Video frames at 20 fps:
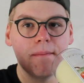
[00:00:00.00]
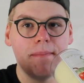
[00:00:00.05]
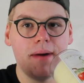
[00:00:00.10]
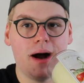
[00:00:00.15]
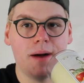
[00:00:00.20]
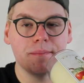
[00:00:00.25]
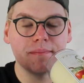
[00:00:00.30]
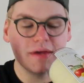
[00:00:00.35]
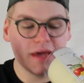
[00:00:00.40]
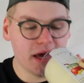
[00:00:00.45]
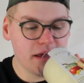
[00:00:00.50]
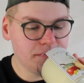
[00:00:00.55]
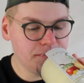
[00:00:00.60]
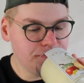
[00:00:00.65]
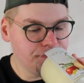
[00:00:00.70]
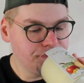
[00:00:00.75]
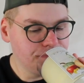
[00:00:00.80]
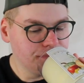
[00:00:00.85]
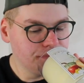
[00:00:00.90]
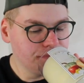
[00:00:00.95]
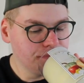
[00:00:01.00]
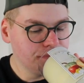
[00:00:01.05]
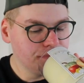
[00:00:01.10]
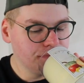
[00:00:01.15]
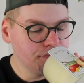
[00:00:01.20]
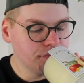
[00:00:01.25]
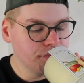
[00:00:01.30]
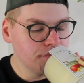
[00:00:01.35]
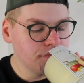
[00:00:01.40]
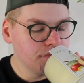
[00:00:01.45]
pumpkin
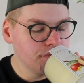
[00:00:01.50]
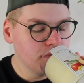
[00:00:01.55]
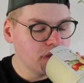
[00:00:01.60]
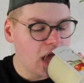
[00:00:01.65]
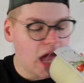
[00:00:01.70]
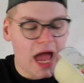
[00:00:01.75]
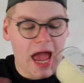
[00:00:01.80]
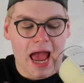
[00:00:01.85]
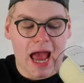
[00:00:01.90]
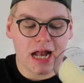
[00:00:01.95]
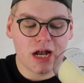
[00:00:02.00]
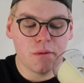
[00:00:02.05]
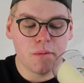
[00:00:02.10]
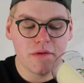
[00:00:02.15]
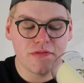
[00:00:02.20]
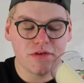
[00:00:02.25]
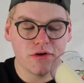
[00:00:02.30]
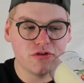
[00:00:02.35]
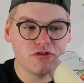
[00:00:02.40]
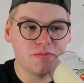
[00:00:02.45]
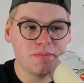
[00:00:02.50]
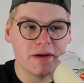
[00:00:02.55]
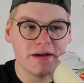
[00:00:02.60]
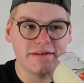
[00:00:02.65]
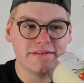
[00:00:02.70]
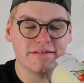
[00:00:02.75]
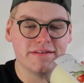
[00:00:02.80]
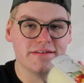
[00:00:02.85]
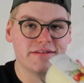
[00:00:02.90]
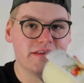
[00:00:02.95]
added with those
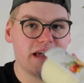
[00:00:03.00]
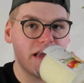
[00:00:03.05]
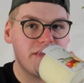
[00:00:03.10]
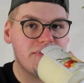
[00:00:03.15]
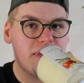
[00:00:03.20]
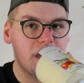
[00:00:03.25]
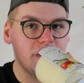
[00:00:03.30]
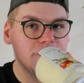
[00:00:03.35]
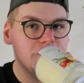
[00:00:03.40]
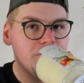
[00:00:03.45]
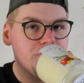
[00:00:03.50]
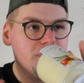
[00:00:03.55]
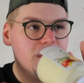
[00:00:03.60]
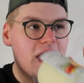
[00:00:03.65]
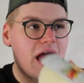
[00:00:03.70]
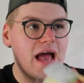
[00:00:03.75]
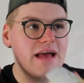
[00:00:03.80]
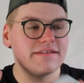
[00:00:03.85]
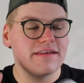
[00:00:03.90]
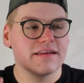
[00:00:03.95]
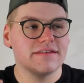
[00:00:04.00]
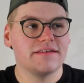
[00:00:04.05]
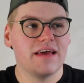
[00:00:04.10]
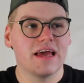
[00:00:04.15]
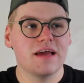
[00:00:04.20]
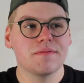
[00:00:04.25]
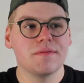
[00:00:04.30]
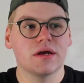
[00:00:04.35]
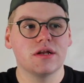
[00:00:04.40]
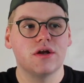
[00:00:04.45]
spices. And then as I
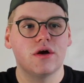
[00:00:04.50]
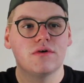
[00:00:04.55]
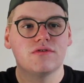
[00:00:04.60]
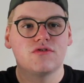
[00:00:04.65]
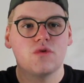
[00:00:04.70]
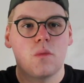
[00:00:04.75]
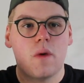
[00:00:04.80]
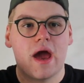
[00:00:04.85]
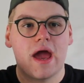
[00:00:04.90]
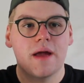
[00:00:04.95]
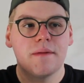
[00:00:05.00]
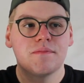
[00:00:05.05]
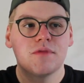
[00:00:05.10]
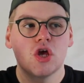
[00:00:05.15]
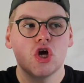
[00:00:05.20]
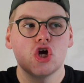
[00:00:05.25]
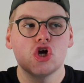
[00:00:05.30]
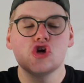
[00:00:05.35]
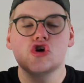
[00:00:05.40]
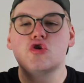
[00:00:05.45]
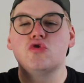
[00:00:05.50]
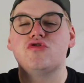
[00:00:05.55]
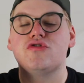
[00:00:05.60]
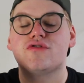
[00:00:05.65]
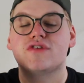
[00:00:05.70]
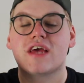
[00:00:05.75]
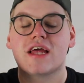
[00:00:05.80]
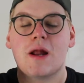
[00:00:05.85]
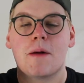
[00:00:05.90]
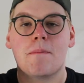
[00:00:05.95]
take my nose away, you
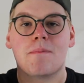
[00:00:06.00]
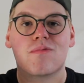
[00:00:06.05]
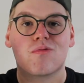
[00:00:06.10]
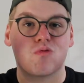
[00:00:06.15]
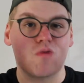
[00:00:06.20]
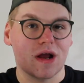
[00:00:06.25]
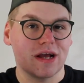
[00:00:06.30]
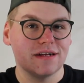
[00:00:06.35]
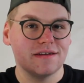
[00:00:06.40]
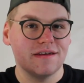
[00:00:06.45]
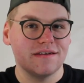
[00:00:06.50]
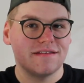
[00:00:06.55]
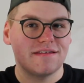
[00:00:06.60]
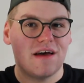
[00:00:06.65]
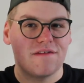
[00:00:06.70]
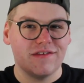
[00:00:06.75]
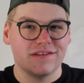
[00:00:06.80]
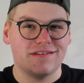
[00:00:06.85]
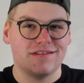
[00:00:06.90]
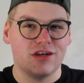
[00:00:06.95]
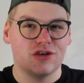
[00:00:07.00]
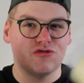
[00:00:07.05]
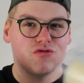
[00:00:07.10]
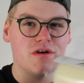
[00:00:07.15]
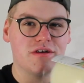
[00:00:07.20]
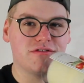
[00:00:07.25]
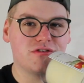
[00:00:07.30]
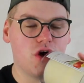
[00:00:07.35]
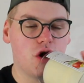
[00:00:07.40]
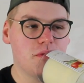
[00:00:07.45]
just get a brightness of a
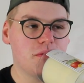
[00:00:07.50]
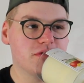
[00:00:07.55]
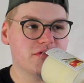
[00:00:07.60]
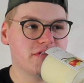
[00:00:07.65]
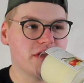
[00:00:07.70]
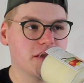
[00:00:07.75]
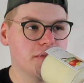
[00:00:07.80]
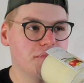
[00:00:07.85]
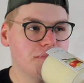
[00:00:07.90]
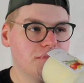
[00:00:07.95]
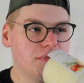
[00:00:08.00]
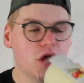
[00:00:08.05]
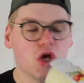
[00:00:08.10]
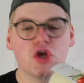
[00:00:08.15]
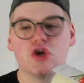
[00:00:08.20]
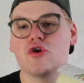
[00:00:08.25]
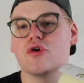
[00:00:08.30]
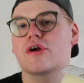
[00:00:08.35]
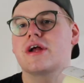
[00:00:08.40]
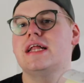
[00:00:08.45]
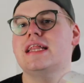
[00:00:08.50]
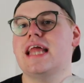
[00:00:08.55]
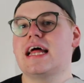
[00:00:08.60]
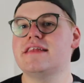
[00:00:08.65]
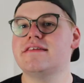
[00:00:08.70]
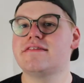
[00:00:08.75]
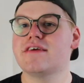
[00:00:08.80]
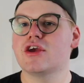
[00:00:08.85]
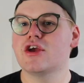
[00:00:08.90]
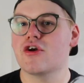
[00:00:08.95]
citrus, almost like you're
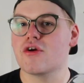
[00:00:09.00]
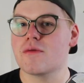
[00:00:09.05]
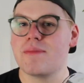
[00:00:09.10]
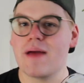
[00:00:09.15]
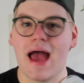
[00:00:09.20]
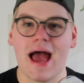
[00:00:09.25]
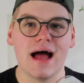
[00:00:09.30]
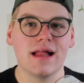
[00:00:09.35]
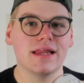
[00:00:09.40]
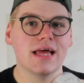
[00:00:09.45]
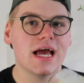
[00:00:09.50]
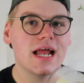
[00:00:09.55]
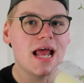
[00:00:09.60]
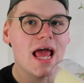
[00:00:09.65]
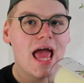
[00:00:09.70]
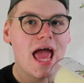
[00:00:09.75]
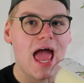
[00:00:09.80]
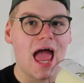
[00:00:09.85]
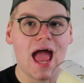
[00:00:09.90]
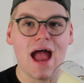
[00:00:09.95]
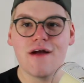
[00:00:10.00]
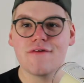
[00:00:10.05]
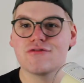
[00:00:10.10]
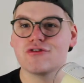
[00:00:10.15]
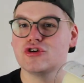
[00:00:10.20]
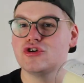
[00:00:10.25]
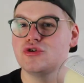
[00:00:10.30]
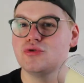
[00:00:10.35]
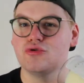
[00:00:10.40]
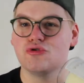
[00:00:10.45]
cleansing your palate
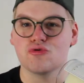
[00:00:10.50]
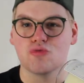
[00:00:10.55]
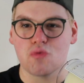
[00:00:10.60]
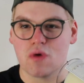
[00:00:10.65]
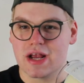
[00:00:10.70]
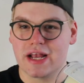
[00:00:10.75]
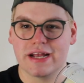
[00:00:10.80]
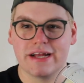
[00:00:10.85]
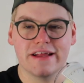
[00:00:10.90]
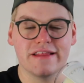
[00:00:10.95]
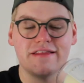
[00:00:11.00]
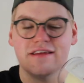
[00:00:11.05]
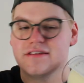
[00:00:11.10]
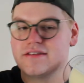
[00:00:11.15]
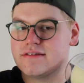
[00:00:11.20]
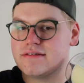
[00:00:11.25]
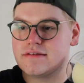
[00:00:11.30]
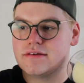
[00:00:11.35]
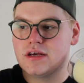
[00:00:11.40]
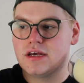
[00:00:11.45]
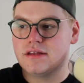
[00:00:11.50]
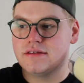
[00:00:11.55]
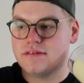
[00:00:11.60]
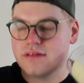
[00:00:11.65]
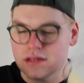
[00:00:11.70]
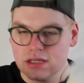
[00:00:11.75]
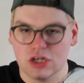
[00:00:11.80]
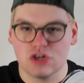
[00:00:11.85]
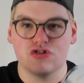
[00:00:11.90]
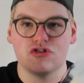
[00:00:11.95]
after you drink this
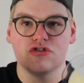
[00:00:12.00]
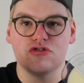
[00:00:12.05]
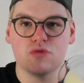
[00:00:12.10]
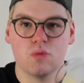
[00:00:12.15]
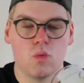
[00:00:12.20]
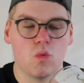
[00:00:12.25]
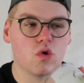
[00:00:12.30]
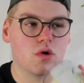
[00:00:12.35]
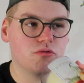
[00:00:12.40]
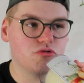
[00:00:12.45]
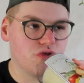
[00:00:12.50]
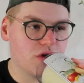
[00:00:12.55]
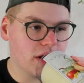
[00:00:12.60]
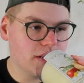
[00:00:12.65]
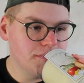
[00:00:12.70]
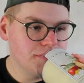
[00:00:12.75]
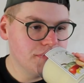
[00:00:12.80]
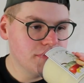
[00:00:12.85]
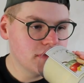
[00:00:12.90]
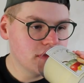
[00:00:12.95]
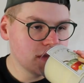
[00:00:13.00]
delicious warm drink.